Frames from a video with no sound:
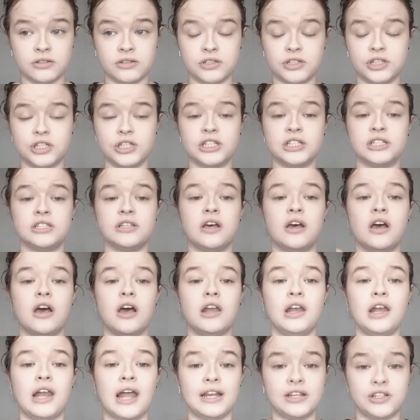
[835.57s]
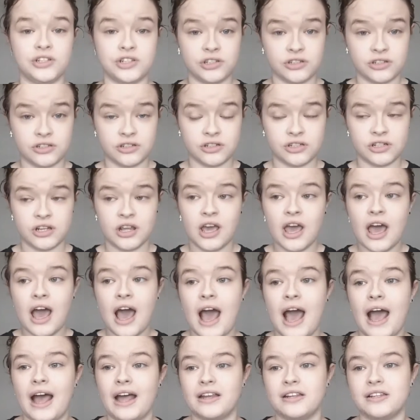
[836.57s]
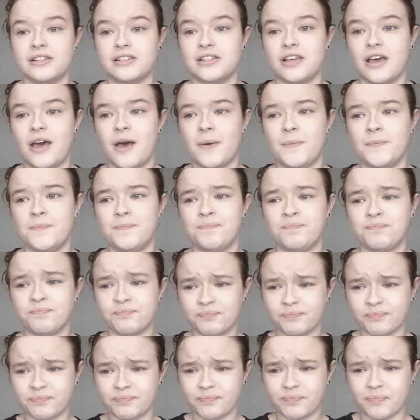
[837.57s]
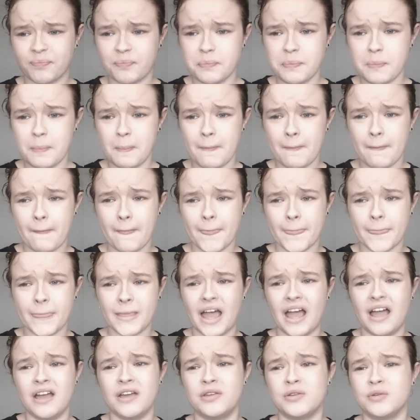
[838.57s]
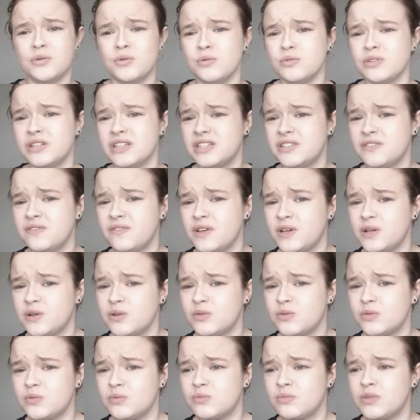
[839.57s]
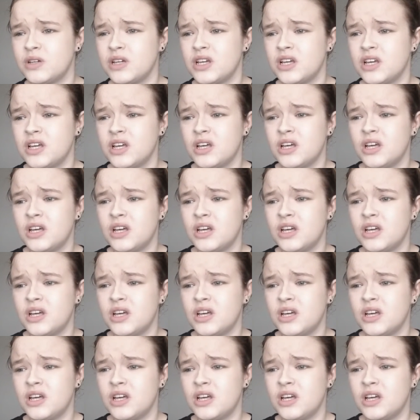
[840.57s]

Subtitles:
She's a legend, and I thought this film,